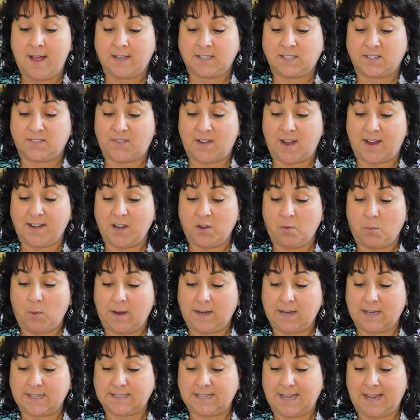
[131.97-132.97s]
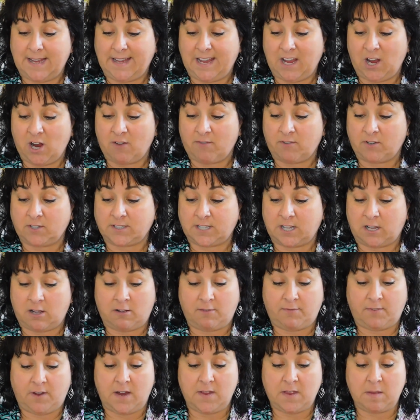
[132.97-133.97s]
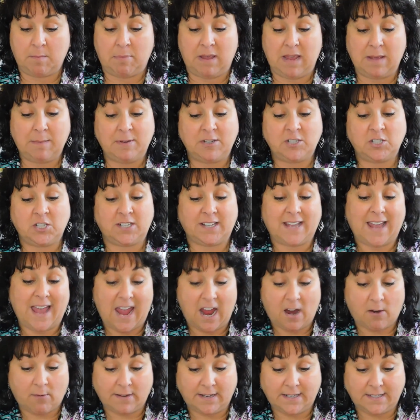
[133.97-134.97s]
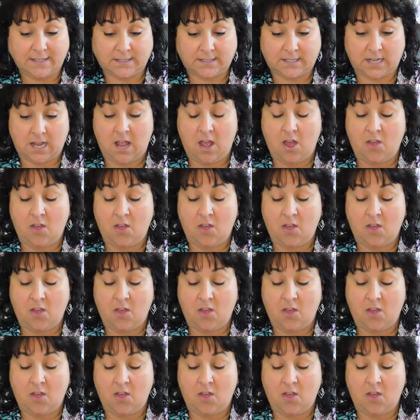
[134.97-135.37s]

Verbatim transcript: To find a way to take care of herself and the baby she carries,